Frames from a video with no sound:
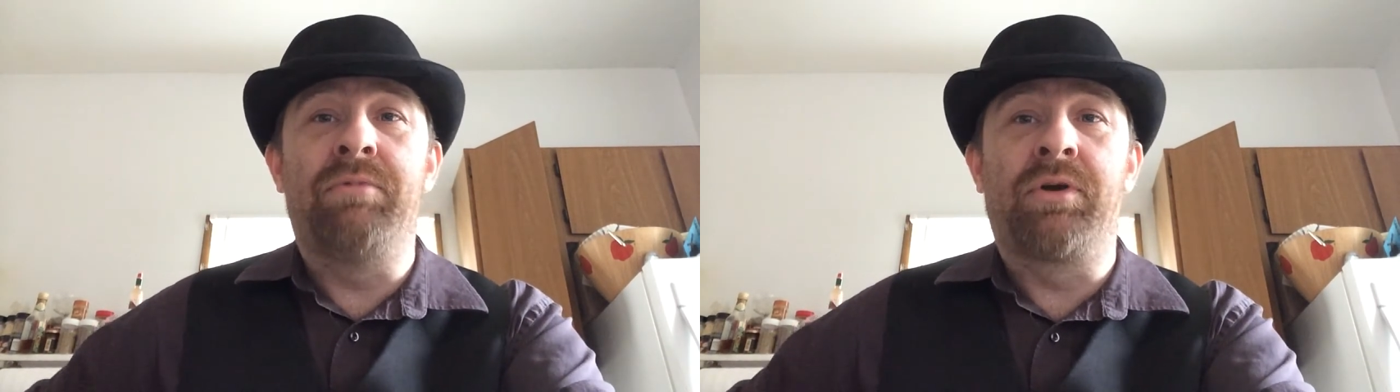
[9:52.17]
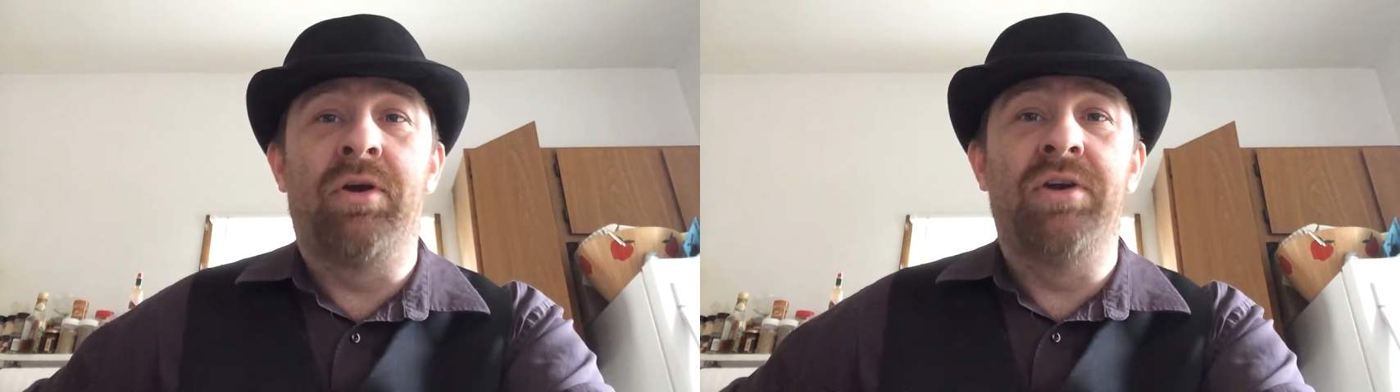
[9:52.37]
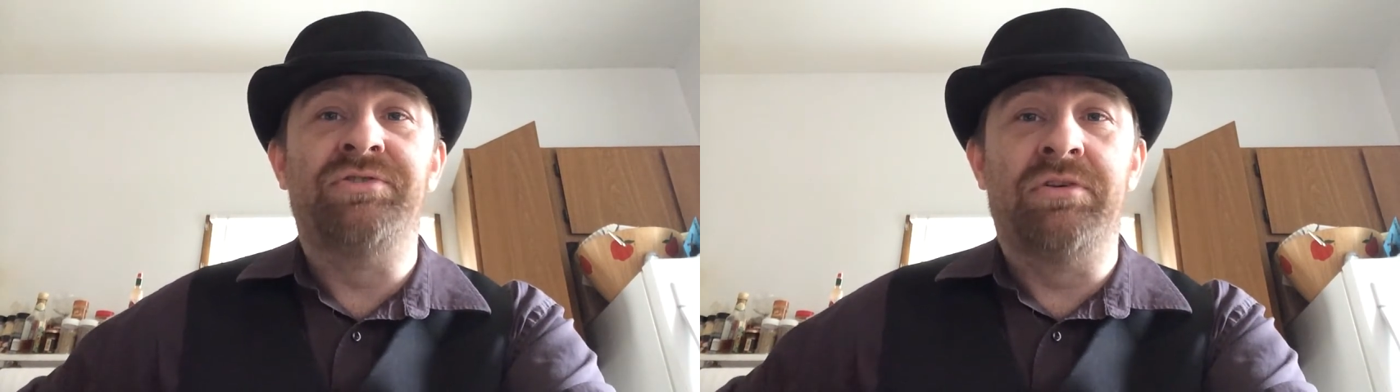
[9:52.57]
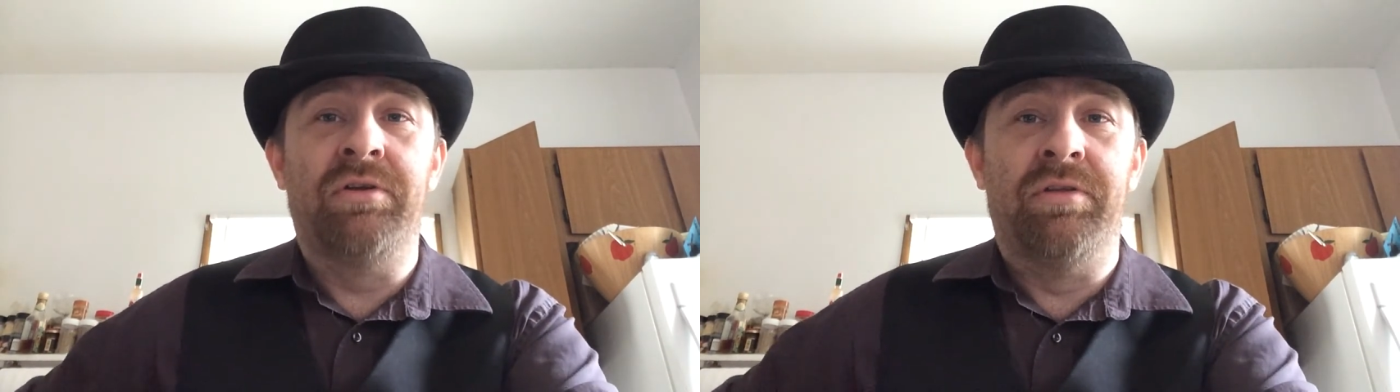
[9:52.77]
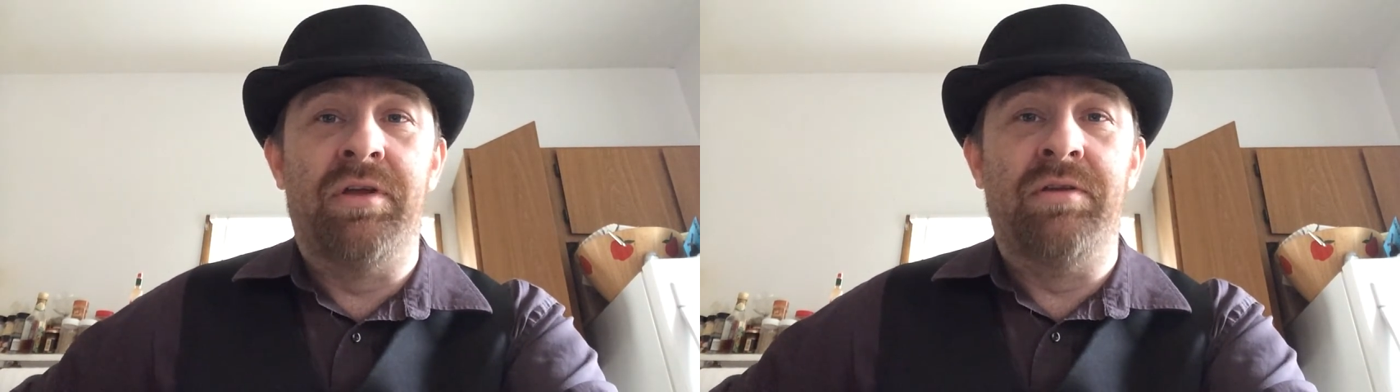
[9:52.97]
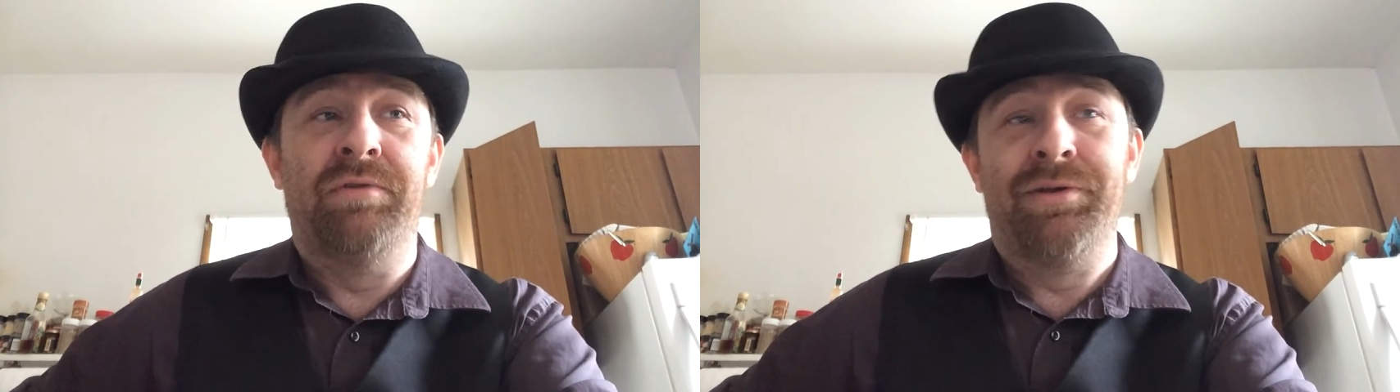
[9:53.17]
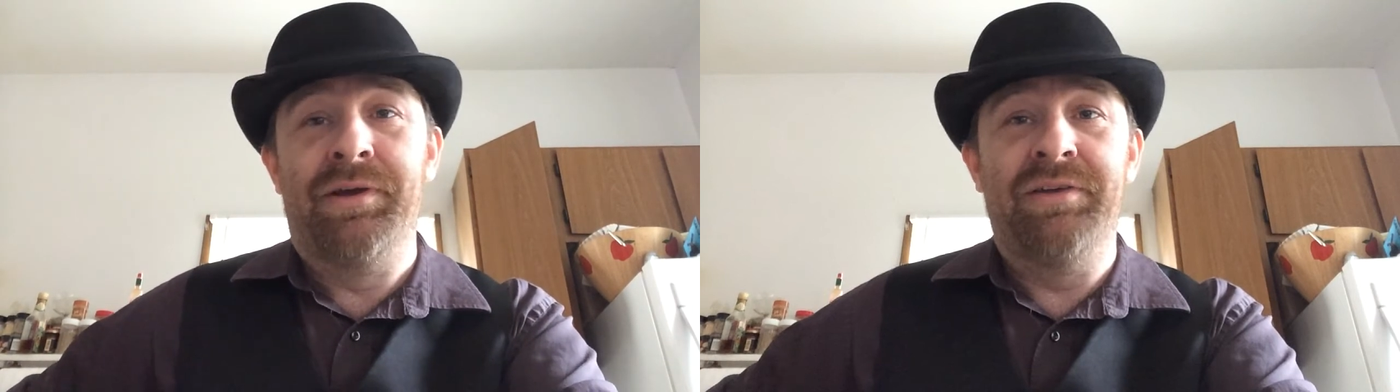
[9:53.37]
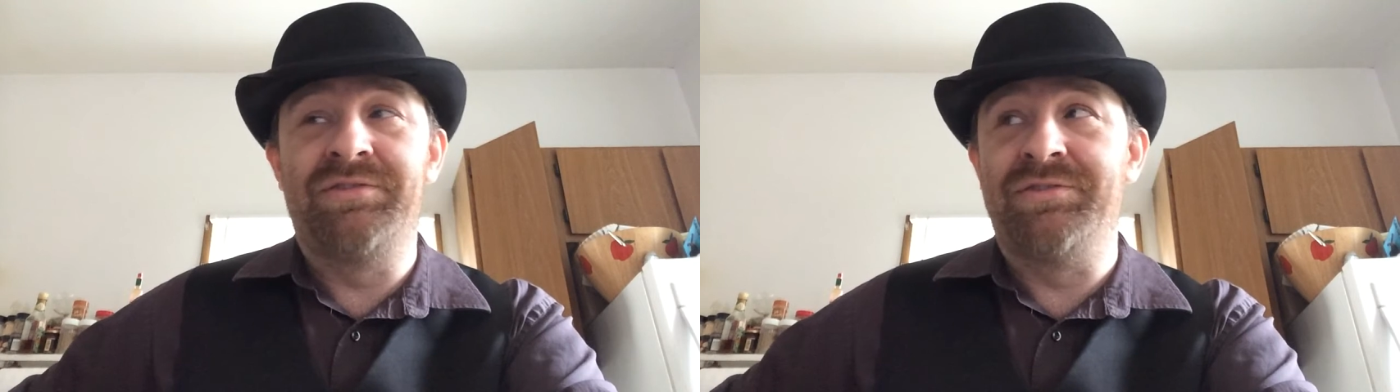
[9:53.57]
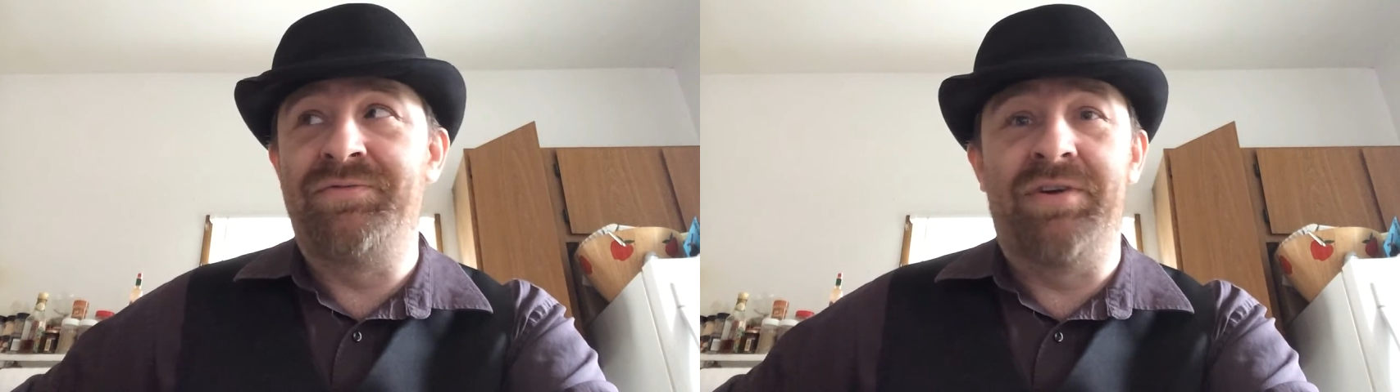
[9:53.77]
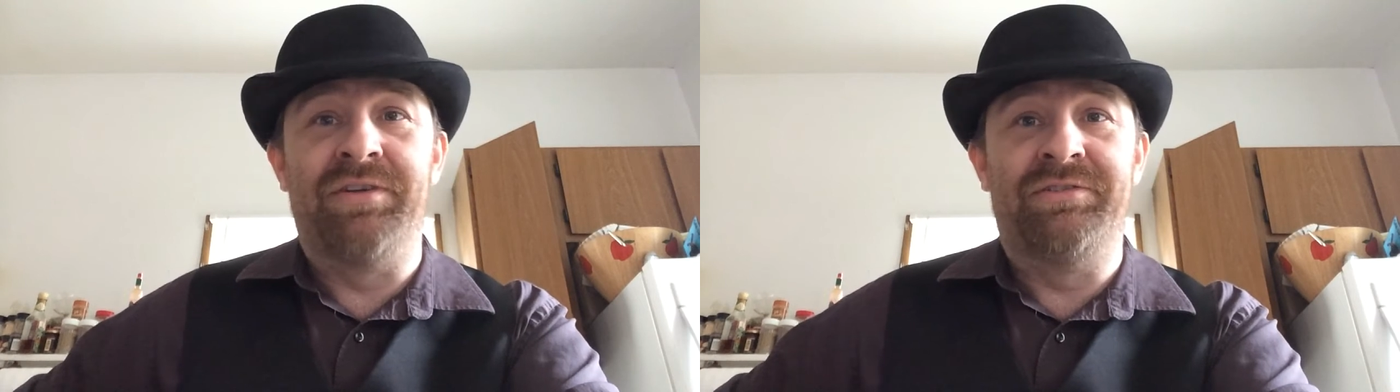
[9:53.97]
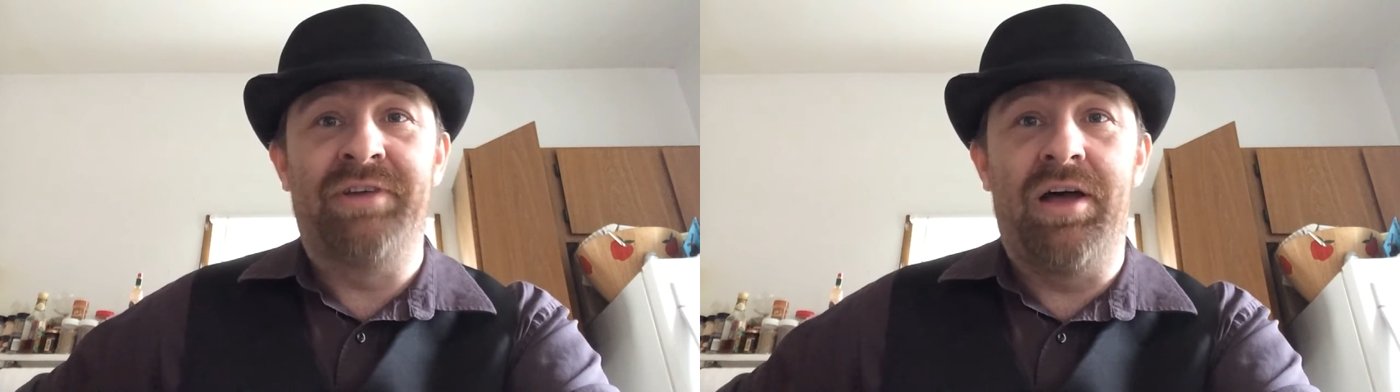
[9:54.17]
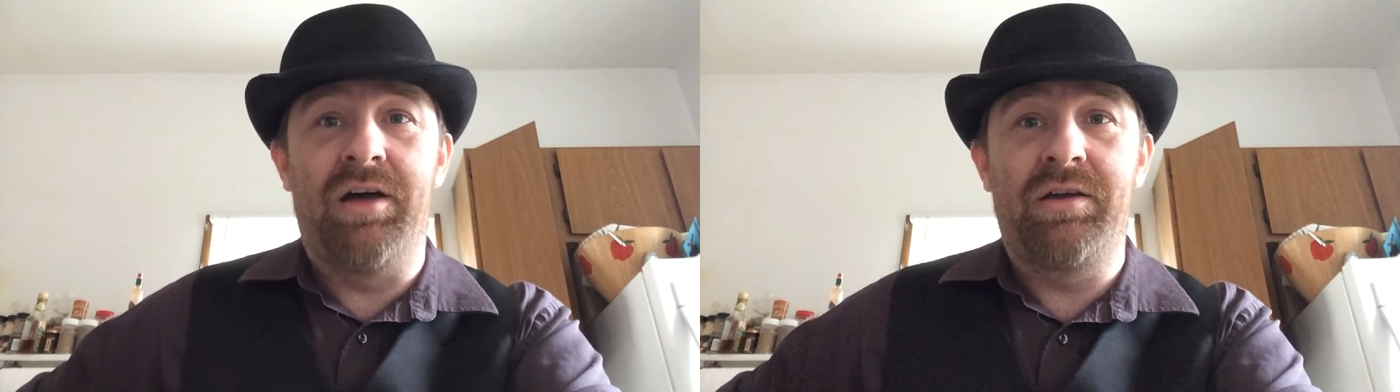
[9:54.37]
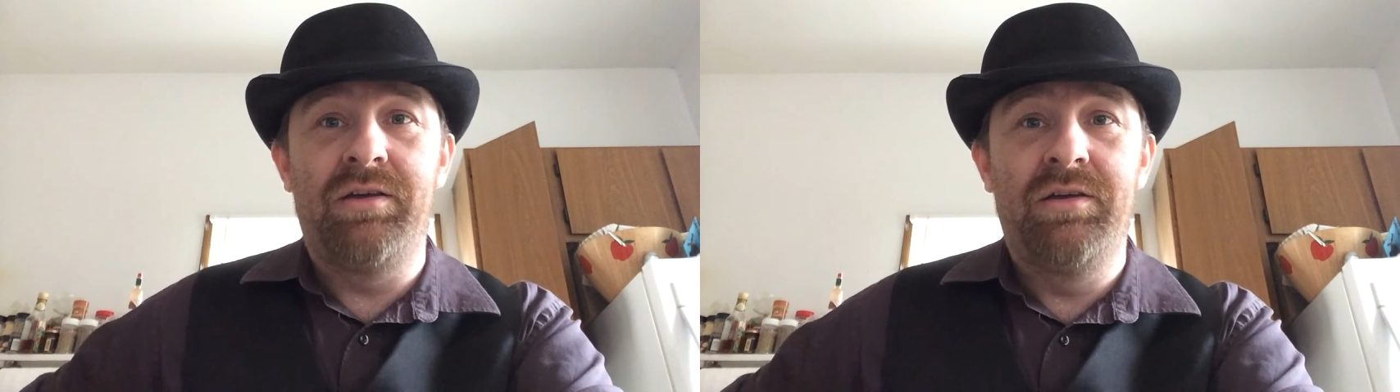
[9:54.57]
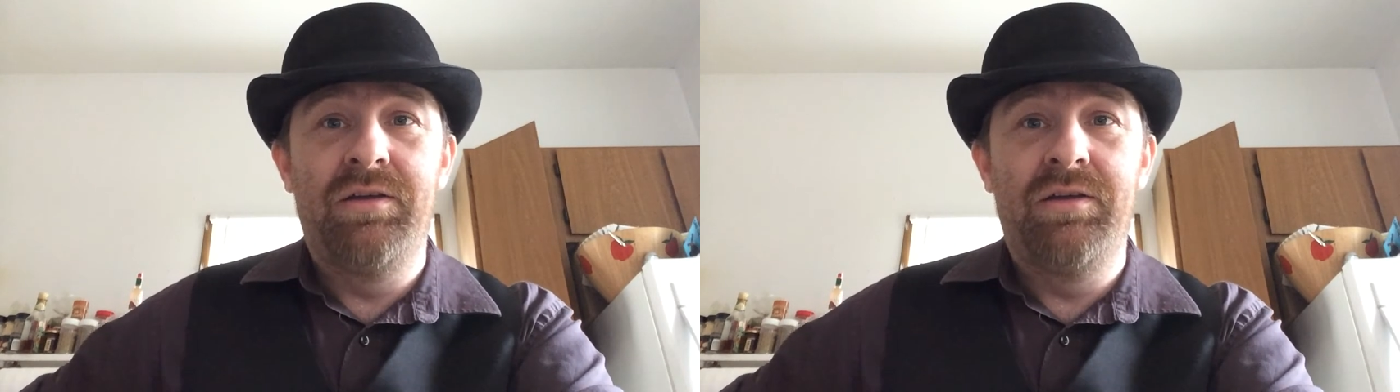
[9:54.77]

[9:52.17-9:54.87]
regards other than, well, you guys just fucking suck.